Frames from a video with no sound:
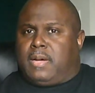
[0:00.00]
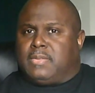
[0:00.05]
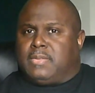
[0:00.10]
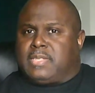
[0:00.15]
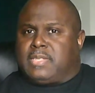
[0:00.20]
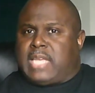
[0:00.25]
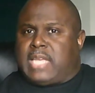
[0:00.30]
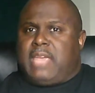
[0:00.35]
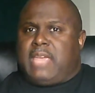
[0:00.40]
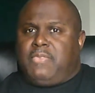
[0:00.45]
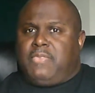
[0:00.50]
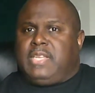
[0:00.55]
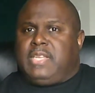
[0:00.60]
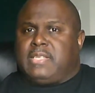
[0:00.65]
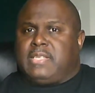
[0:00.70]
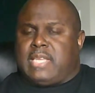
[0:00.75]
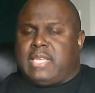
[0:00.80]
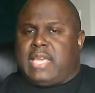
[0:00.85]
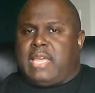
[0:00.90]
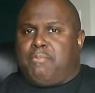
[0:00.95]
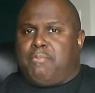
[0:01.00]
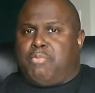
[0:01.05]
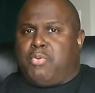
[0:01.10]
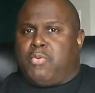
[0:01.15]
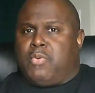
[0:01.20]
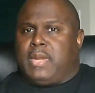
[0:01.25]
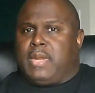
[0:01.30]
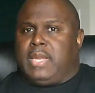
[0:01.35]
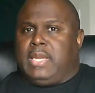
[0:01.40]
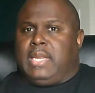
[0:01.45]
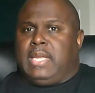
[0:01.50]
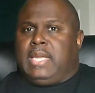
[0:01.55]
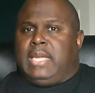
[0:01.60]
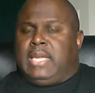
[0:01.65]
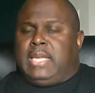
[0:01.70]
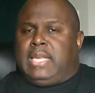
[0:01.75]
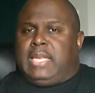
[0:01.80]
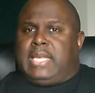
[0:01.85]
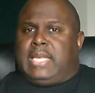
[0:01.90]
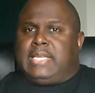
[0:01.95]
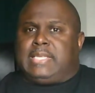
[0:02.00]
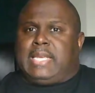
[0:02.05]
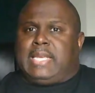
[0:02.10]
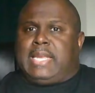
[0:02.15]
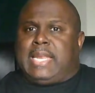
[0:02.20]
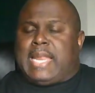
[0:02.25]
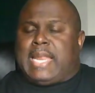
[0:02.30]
safety standpoint, they said